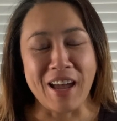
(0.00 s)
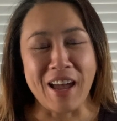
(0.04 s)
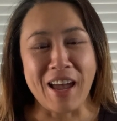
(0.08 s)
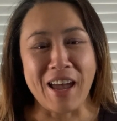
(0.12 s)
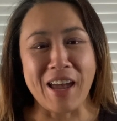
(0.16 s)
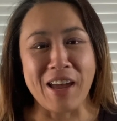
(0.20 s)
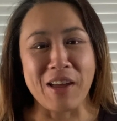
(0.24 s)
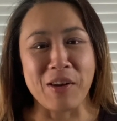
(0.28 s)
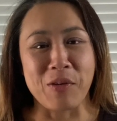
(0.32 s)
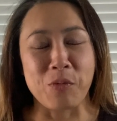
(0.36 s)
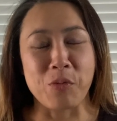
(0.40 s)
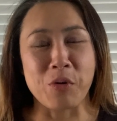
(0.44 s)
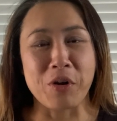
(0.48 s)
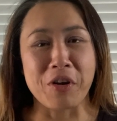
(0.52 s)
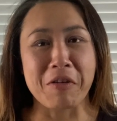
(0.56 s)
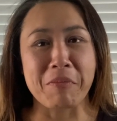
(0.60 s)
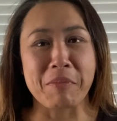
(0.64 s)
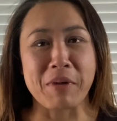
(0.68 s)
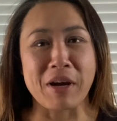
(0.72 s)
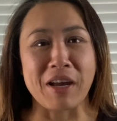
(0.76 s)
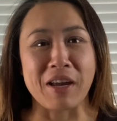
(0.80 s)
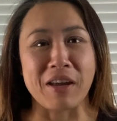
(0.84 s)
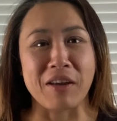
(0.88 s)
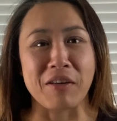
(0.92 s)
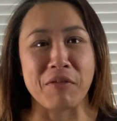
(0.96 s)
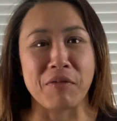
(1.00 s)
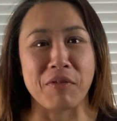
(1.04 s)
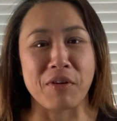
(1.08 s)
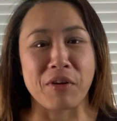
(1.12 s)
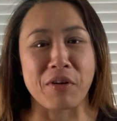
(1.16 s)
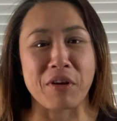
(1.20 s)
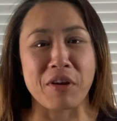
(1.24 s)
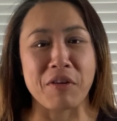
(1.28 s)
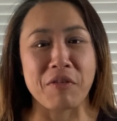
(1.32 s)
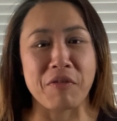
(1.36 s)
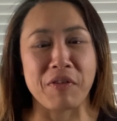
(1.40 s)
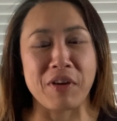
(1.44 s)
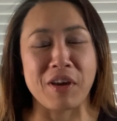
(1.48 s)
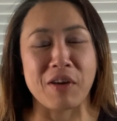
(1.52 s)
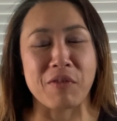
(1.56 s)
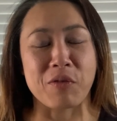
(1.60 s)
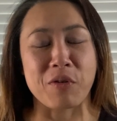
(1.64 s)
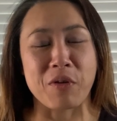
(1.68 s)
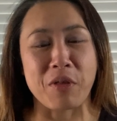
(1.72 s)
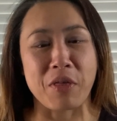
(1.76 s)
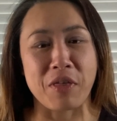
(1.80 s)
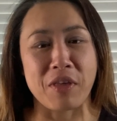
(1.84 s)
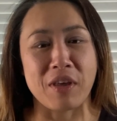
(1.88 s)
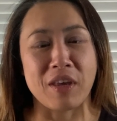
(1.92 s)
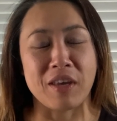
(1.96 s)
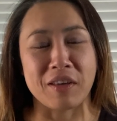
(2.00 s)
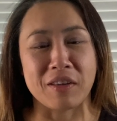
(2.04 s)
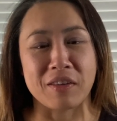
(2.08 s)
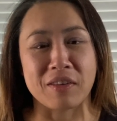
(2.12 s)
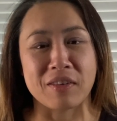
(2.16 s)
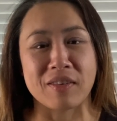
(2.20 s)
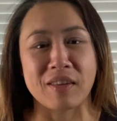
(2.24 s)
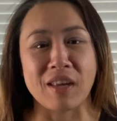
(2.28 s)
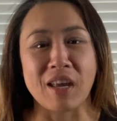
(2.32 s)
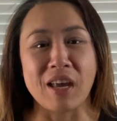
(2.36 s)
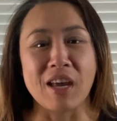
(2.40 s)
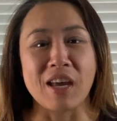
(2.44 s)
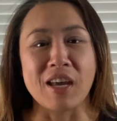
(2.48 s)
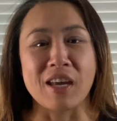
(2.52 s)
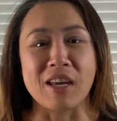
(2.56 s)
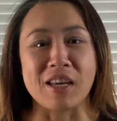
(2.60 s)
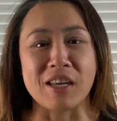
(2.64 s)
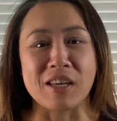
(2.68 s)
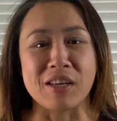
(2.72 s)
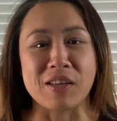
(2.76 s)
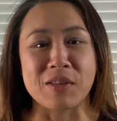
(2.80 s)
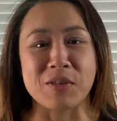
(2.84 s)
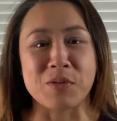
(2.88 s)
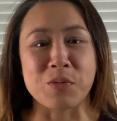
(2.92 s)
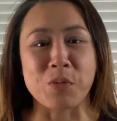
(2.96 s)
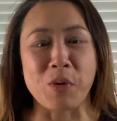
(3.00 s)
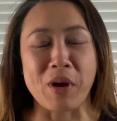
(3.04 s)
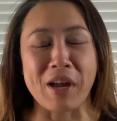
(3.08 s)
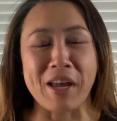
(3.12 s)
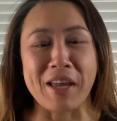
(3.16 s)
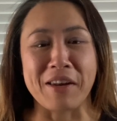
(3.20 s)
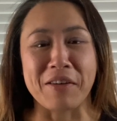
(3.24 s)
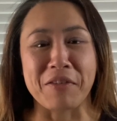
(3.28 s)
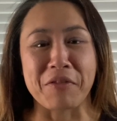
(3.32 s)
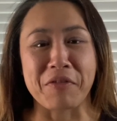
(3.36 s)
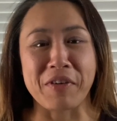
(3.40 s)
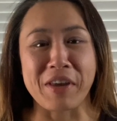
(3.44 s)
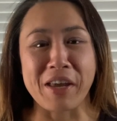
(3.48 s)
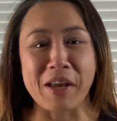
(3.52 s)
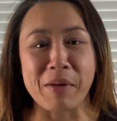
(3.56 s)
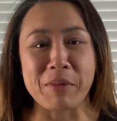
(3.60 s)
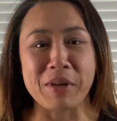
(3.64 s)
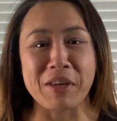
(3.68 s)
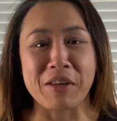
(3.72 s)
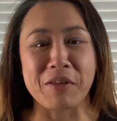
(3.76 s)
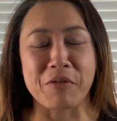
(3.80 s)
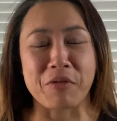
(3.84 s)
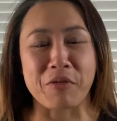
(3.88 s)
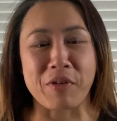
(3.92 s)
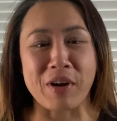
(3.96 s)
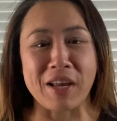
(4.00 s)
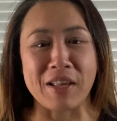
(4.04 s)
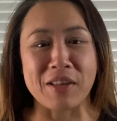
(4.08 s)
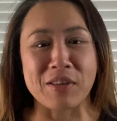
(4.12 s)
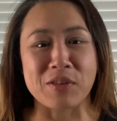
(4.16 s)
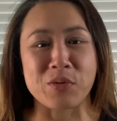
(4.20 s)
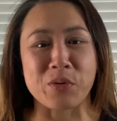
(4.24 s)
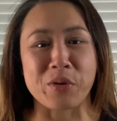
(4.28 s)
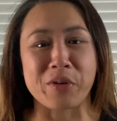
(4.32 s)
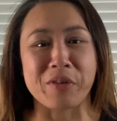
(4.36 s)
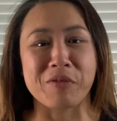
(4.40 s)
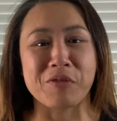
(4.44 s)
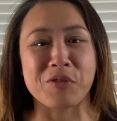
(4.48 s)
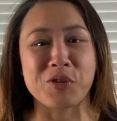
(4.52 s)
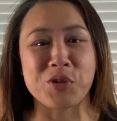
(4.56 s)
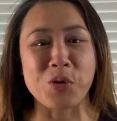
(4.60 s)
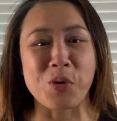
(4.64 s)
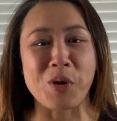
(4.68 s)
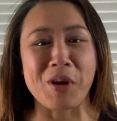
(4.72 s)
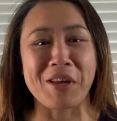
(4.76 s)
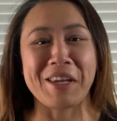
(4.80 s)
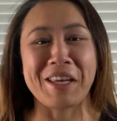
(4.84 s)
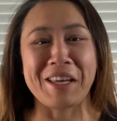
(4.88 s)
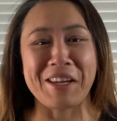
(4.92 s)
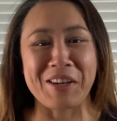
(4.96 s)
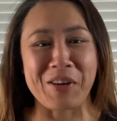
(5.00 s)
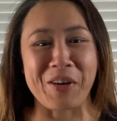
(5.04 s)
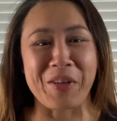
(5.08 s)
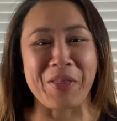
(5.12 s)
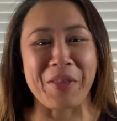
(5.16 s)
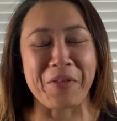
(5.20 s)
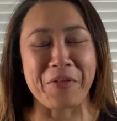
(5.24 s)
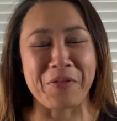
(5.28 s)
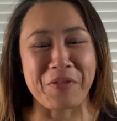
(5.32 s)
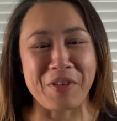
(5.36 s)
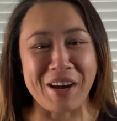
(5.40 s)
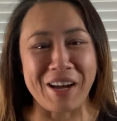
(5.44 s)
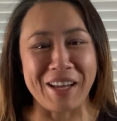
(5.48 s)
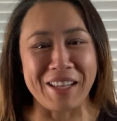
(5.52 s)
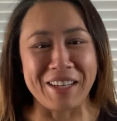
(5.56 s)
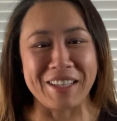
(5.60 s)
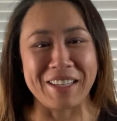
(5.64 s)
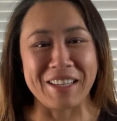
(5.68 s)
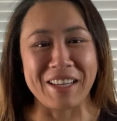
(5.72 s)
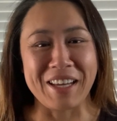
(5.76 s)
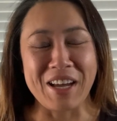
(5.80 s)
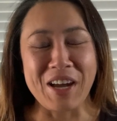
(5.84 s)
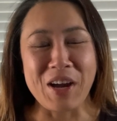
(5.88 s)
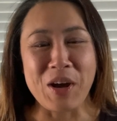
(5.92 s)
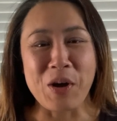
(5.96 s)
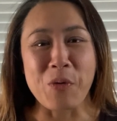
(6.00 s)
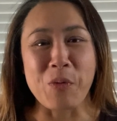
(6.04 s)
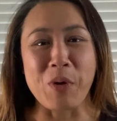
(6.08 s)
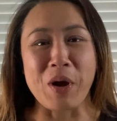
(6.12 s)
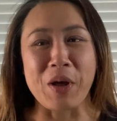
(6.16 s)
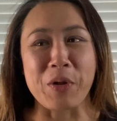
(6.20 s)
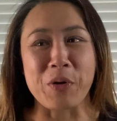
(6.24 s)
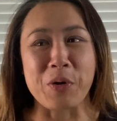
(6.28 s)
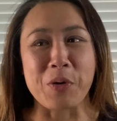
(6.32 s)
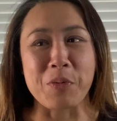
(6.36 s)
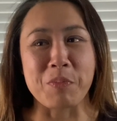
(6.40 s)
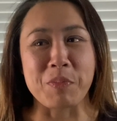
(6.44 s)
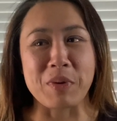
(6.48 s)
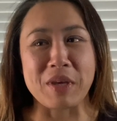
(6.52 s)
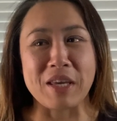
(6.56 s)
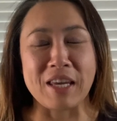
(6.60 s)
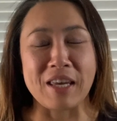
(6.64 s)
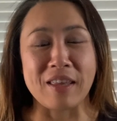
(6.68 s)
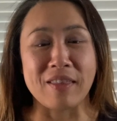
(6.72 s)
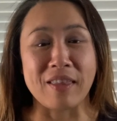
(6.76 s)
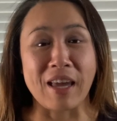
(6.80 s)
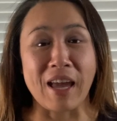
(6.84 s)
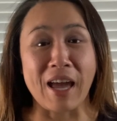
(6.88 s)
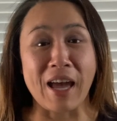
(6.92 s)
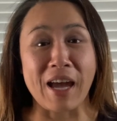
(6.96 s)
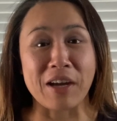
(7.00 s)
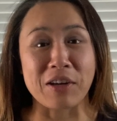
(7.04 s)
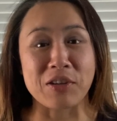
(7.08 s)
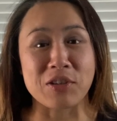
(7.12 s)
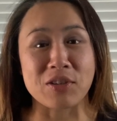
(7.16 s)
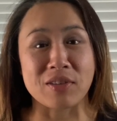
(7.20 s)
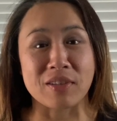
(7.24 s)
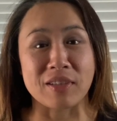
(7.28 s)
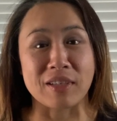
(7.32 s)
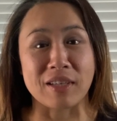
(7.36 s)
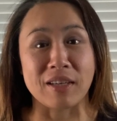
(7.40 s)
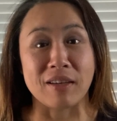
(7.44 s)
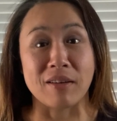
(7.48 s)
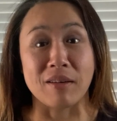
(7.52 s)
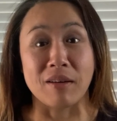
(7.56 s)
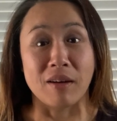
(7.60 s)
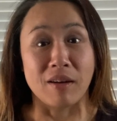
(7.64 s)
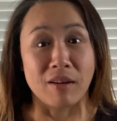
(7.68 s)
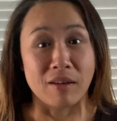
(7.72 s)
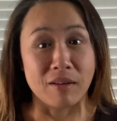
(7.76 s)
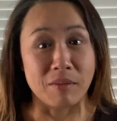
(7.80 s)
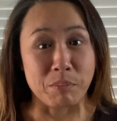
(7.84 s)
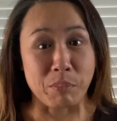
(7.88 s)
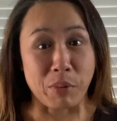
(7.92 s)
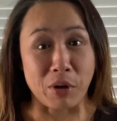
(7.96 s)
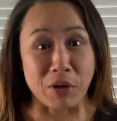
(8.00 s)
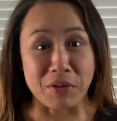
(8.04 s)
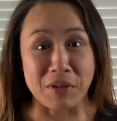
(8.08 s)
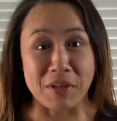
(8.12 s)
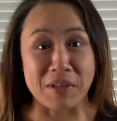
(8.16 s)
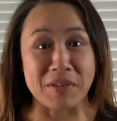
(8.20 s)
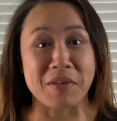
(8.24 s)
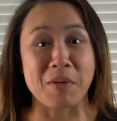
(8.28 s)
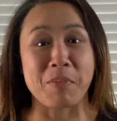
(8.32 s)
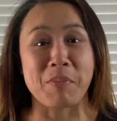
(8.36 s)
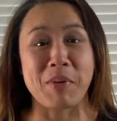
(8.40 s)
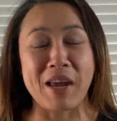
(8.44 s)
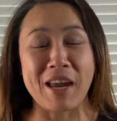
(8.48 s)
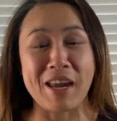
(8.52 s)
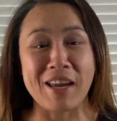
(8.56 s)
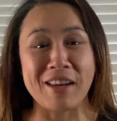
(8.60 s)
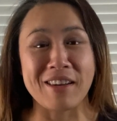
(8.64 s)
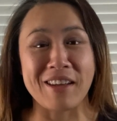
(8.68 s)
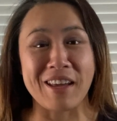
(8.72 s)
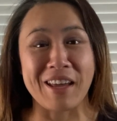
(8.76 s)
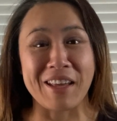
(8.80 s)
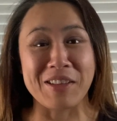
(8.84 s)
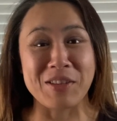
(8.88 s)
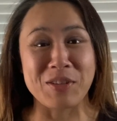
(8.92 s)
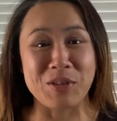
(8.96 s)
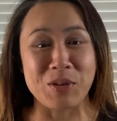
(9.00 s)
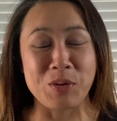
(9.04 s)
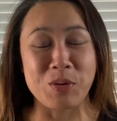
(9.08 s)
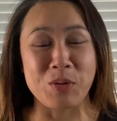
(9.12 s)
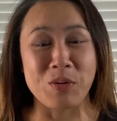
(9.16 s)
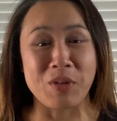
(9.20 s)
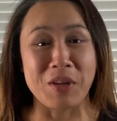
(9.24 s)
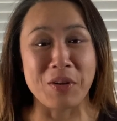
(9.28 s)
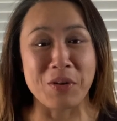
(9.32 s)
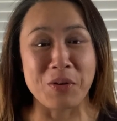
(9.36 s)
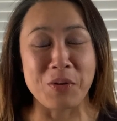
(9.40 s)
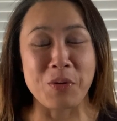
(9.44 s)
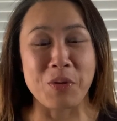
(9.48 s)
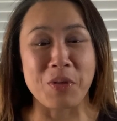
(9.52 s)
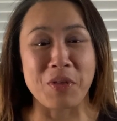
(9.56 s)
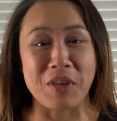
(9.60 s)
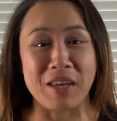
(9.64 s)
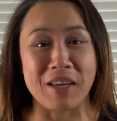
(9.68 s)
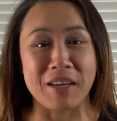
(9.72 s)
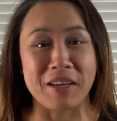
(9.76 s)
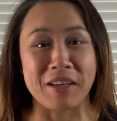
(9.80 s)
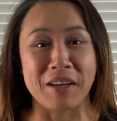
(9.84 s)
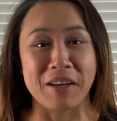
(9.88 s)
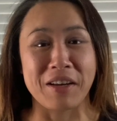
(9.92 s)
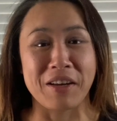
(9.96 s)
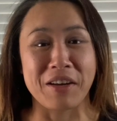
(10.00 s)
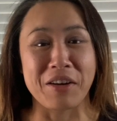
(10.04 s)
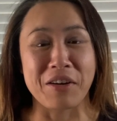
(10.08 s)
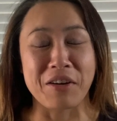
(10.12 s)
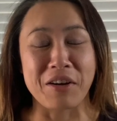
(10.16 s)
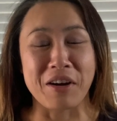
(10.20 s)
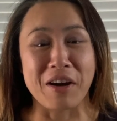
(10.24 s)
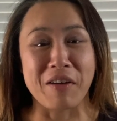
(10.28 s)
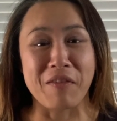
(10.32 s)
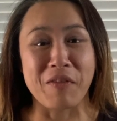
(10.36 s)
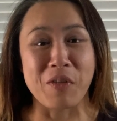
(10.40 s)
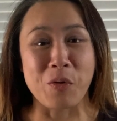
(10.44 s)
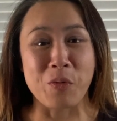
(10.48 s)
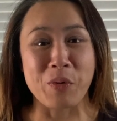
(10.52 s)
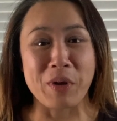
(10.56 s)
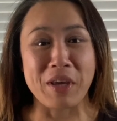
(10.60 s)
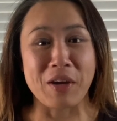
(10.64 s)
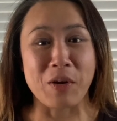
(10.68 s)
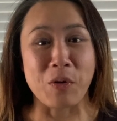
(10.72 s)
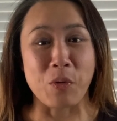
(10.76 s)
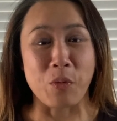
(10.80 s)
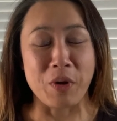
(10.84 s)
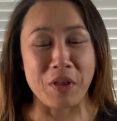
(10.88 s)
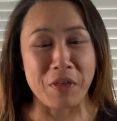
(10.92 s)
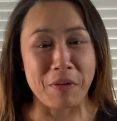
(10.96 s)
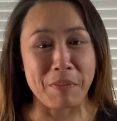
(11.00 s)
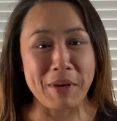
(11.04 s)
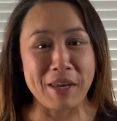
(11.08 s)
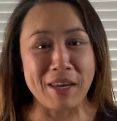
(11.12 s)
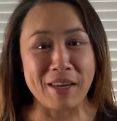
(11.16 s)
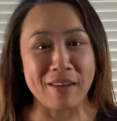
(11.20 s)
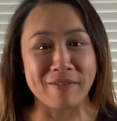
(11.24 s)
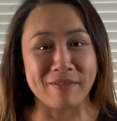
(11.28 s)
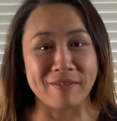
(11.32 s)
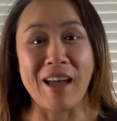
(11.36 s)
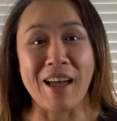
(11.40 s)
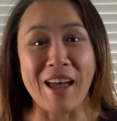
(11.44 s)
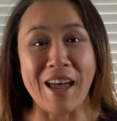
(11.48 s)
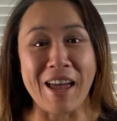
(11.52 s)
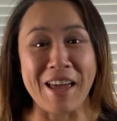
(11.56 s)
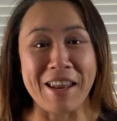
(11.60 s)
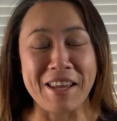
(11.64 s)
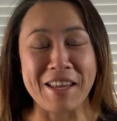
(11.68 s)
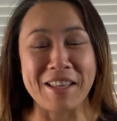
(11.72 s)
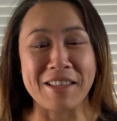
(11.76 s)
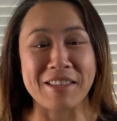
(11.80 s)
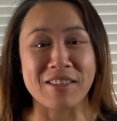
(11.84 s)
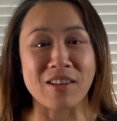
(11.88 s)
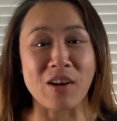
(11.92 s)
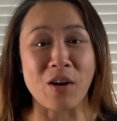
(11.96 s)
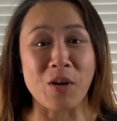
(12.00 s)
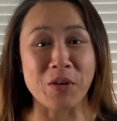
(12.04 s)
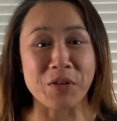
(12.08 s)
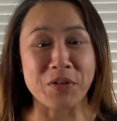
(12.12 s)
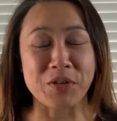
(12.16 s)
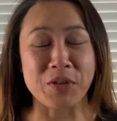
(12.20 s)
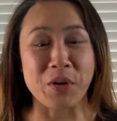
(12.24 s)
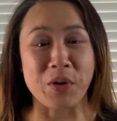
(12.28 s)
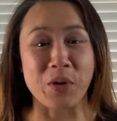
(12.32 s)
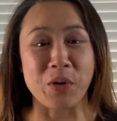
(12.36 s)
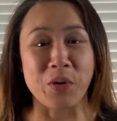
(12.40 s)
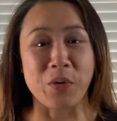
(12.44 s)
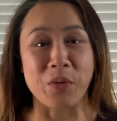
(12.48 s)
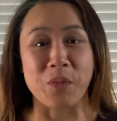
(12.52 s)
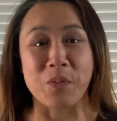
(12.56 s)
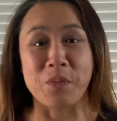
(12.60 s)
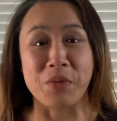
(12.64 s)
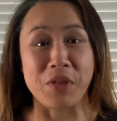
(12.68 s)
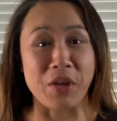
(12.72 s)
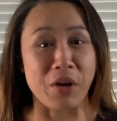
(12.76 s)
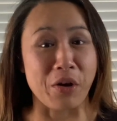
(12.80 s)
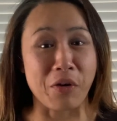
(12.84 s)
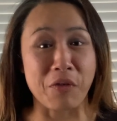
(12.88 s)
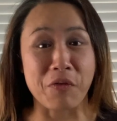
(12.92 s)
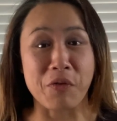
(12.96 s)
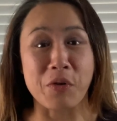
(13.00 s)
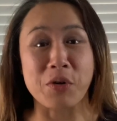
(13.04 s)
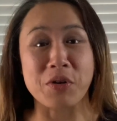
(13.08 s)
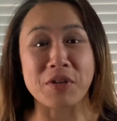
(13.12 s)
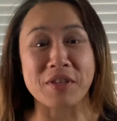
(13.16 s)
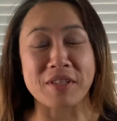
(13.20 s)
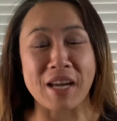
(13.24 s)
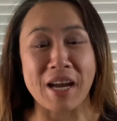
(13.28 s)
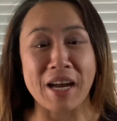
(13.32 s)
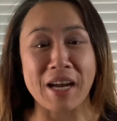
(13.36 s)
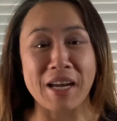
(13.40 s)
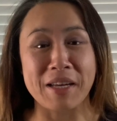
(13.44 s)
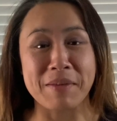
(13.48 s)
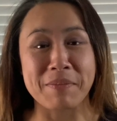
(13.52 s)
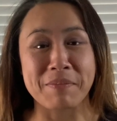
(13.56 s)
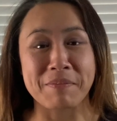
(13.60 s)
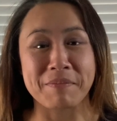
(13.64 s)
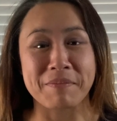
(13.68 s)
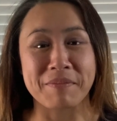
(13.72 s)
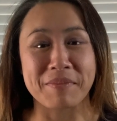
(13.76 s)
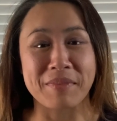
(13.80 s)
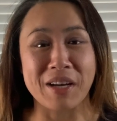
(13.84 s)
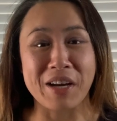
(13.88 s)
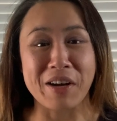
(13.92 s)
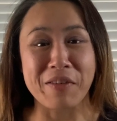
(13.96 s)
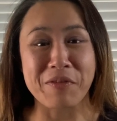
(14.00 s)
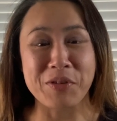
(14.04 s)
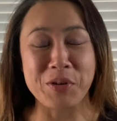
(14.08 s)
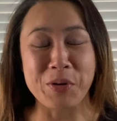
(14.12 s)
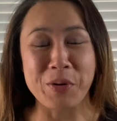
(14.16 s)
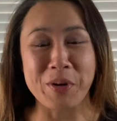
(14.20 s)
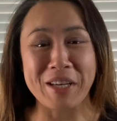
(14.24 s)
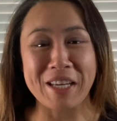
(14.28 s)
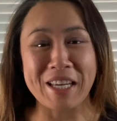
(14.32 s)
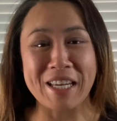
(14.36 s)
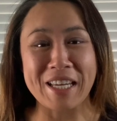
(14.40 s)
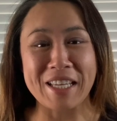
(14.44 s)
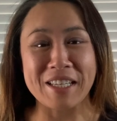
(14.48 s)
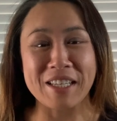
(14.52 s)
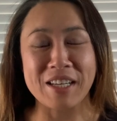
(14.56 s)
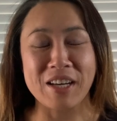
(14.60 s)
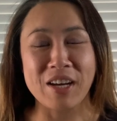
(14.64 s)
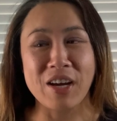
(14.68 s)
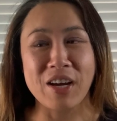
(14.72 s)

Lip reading: And one of my very favorite things is when family and friends sort of join in on the fun, whether it be they actually participate and do the new thing of the week with me, and it's also their first time of doing it,